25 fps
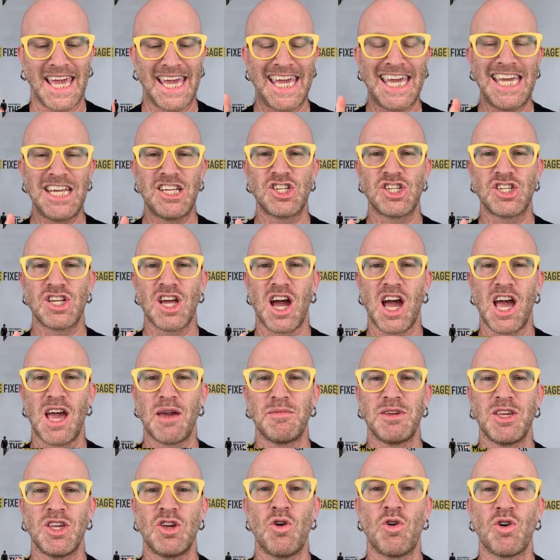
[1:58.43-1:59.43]
each
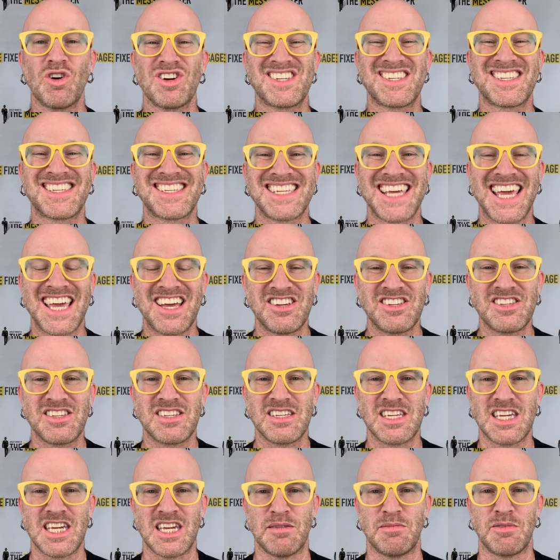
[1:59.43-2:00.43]
time your sales
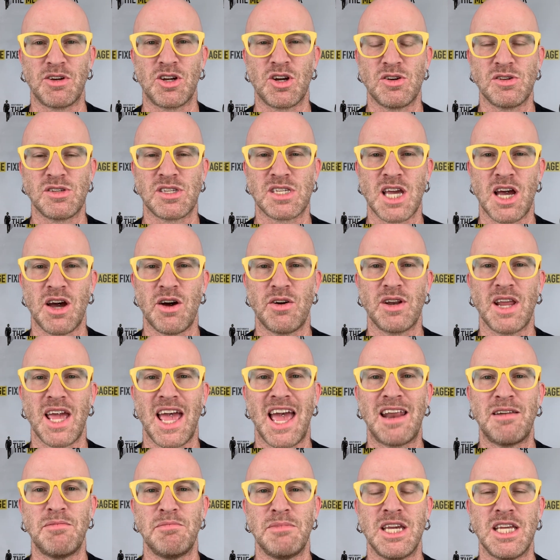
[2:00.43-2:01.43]
team goes out
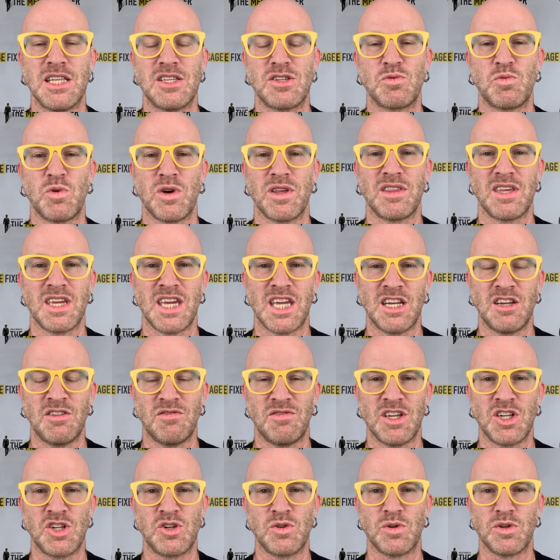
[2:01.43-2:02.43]
and meets with
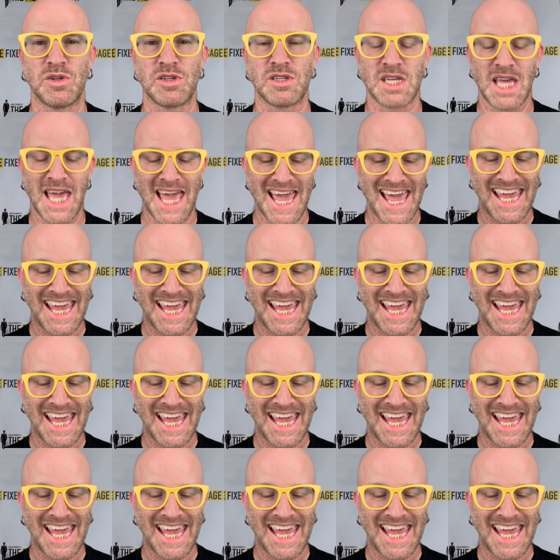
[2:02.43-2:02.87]
individuals,